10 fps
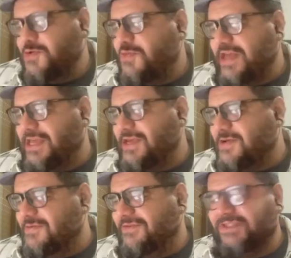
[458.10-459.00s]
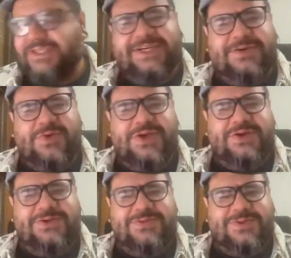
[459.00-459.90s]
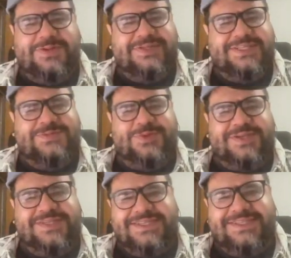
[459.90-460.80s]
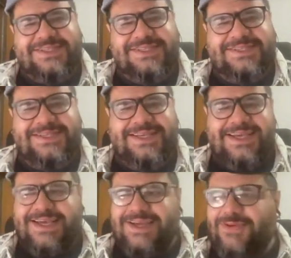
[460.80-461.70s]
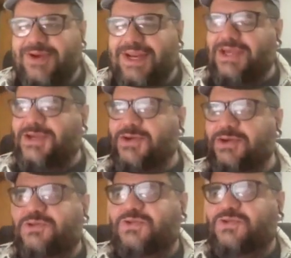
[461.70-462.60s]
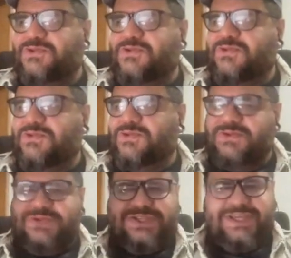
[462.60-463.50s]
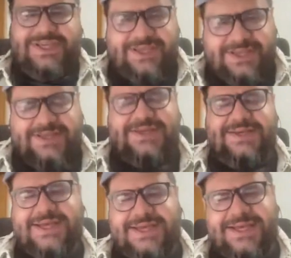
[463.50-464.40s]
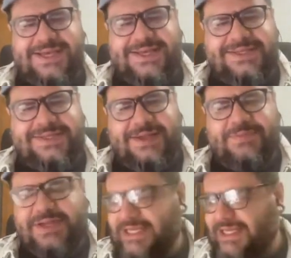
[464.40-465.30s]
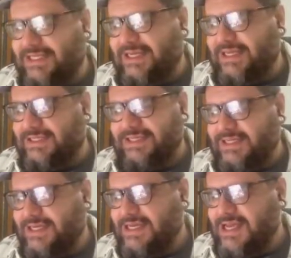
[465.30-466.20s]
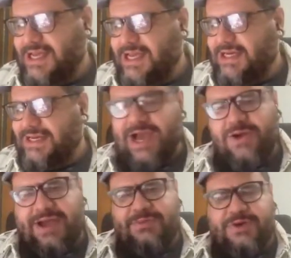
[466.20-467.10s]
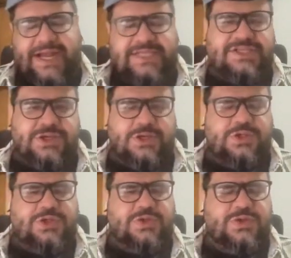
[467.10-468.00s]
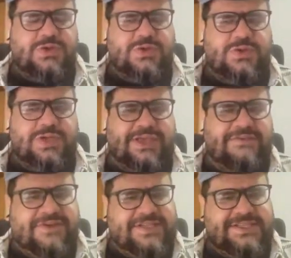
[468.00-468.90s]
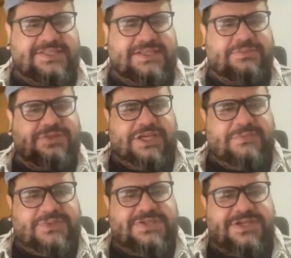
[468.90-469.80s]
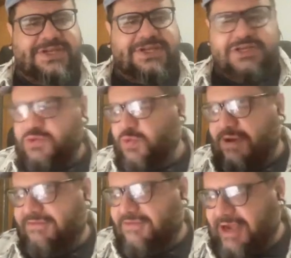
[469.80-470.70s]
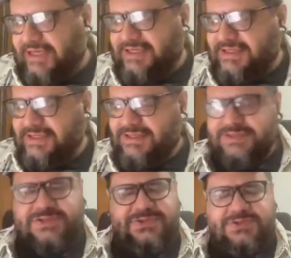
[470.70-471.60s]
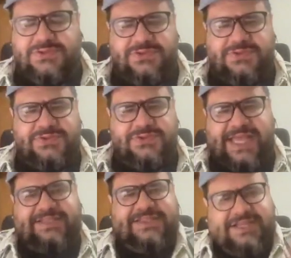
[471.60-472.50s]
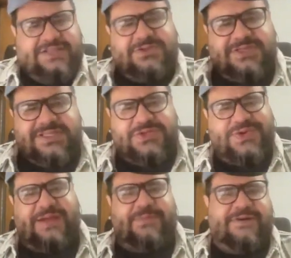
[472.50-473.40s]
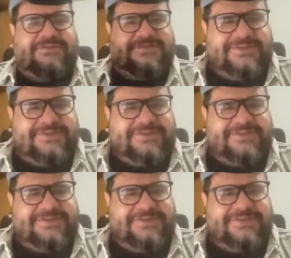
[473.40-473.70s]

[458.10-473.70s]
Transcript: Thank you for sharing real world experience. It's really good to see it happening. And now I'm going to ask you to give us some tips to avoid to get into this trap of